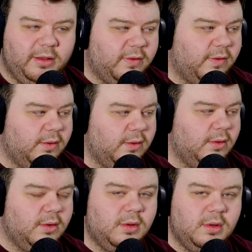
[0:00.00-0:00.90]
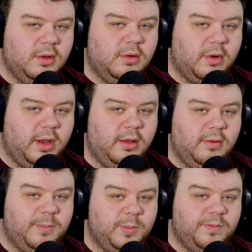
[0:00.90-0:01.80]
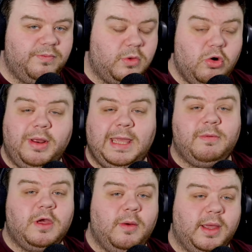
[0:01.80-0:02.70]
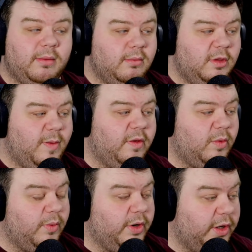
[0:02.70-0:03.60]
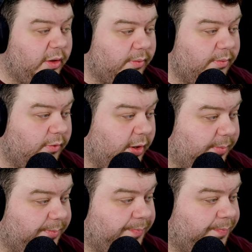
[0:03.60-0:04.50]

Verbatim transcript: ends, right? Or it keeps going, depends on what you want to do, right?